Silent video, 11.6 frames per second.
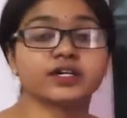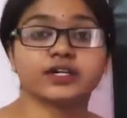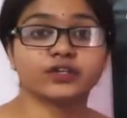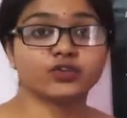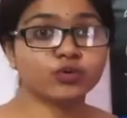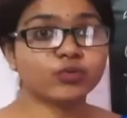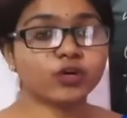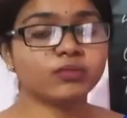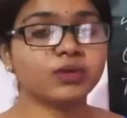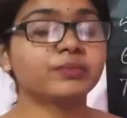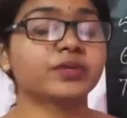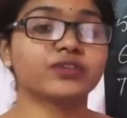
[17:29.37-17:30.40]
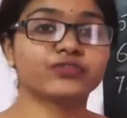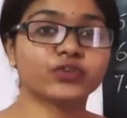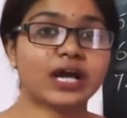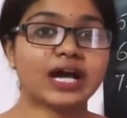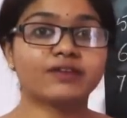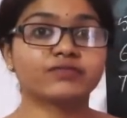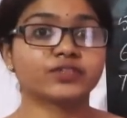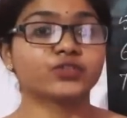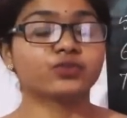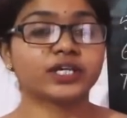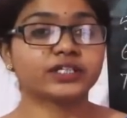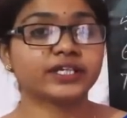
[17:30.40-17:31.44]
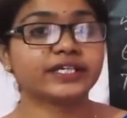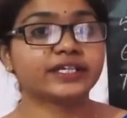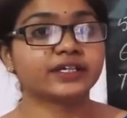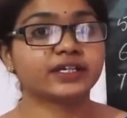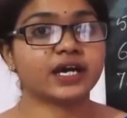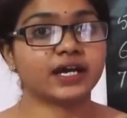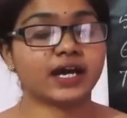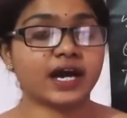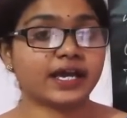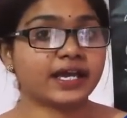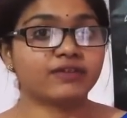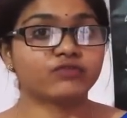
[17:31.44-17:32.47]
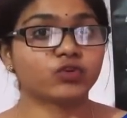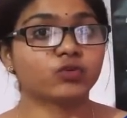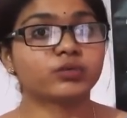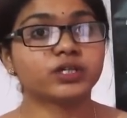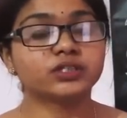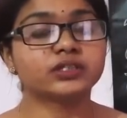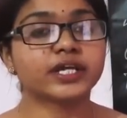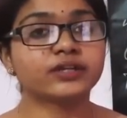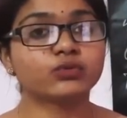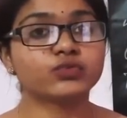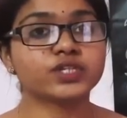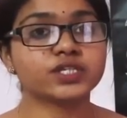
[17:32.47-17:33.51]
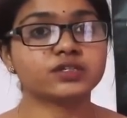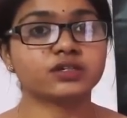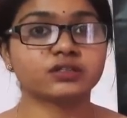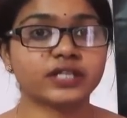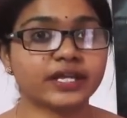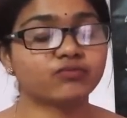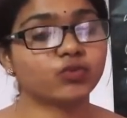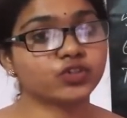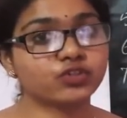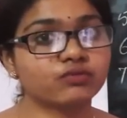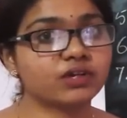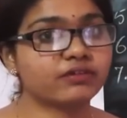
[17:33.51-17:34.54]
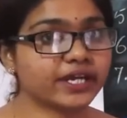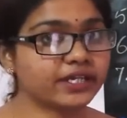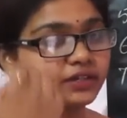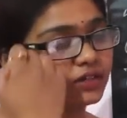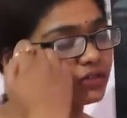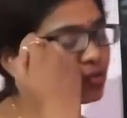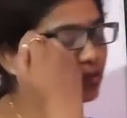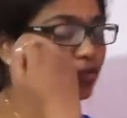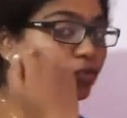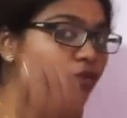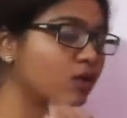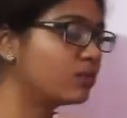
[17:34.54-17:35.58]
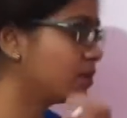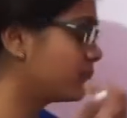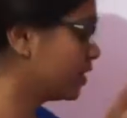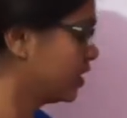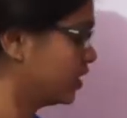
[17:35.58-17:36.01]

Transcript: No problem. If you are thinking I have no brother and no sister, then what you will write here? So no problem.